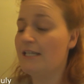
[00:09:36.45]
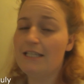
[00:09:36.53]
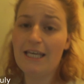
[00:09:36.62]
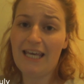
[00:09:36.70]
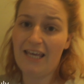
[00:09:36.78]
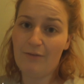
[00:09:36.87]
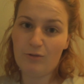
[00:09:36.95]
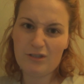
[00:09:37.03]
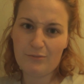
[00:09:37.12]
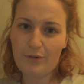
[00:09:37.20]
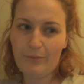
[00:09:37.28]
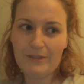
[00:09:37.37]
yeah, it
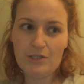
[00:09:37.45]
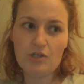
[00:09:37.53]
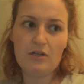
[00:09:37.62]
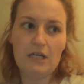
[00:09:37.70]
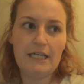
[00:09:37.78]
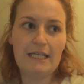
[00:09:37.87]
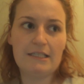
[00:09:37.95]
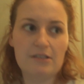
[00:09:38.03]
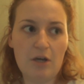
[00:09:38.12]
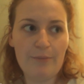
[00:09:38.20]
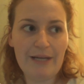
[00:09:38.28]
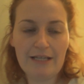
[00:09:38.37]
wasn't properly dry and he's
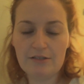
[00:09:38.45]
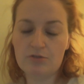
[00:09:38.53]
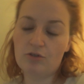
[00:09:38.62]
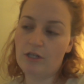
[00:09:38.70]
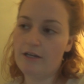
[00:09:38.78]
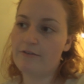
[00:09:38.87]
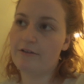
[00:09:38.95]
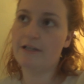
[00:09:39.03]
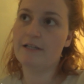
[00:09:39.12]
got plaster all over